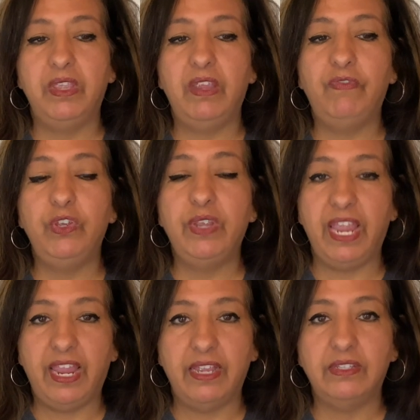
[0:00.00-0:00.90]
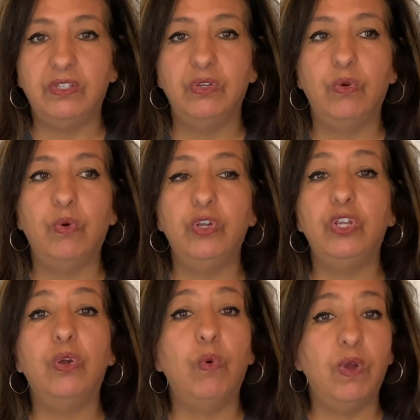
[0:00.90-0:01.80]
If you can't, or
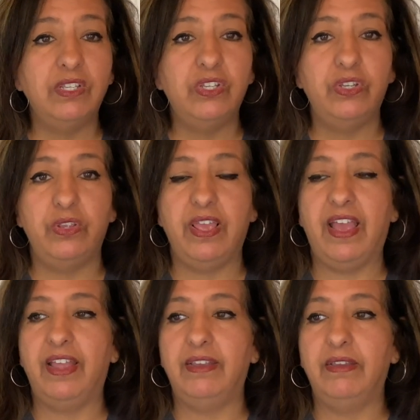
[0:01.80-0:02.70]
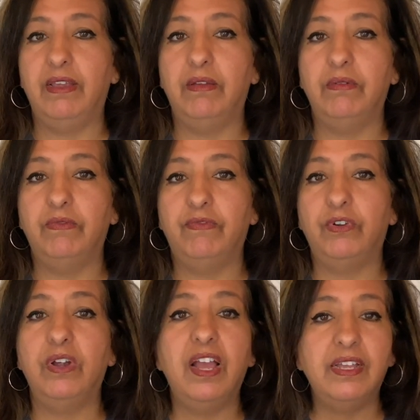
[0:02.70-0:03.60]
you don't want to do that,
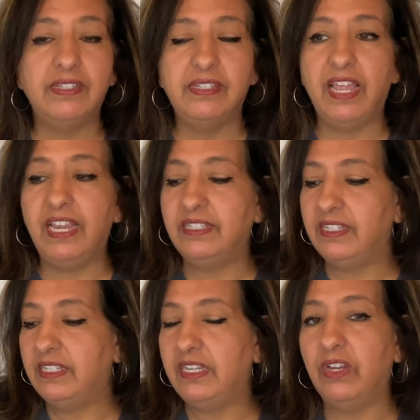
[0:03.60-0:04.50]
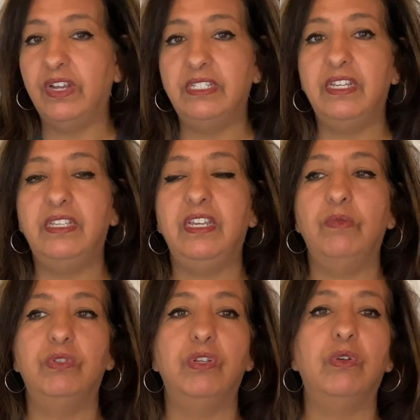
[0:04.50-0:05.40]
for us, ACT or
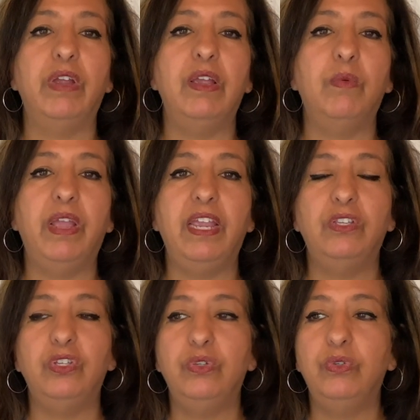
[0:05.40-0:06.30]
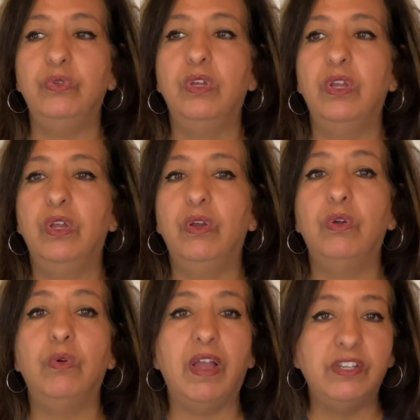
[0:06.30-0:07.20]
SAT was a great way to
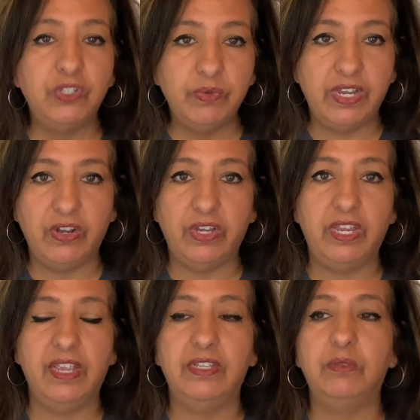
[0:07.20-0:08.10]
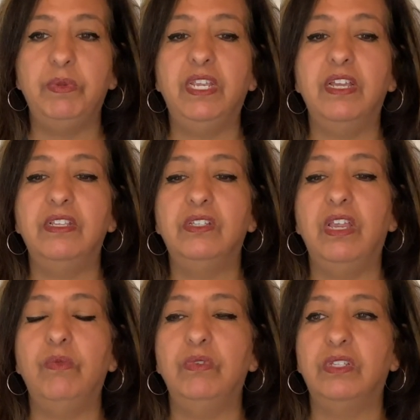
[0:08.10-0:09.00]
graduate our kids, because
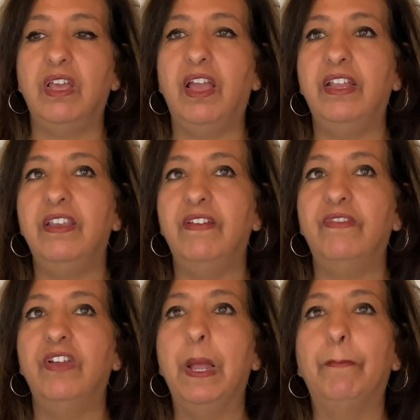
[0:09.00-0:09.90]
it was kind of,